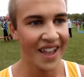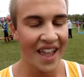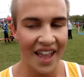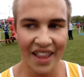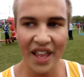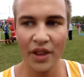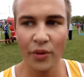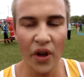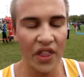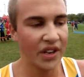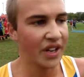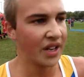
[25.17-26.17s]
and then the
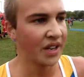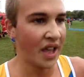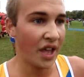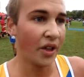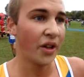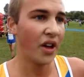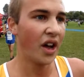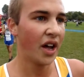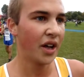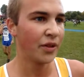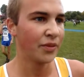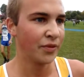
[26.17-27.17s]
weather can help
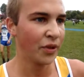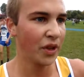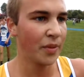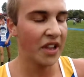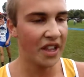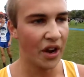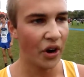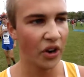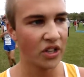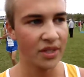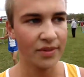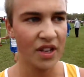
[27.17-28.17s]
uh, really make that
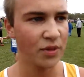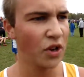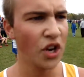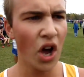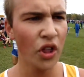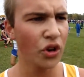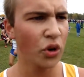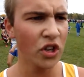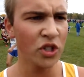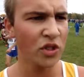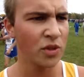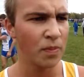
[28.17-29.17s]
harder sometimes. But no, the
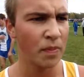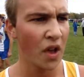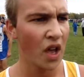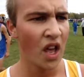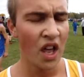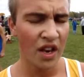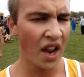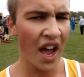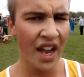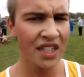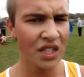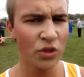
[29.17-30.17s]
course was
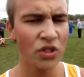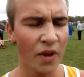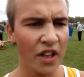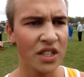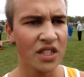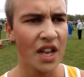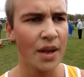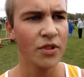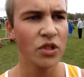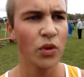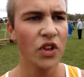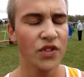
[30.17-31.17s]
nice. It was about the same
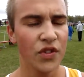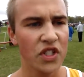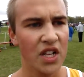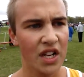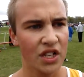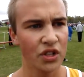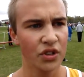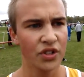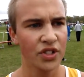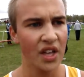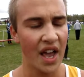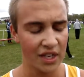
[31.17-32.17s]
as it was for
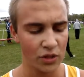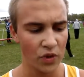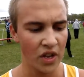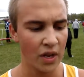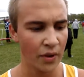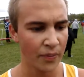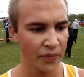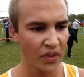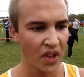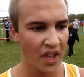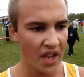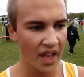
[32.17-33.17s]
sectionals last week.
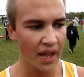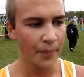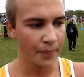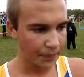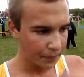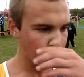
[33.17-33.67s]
And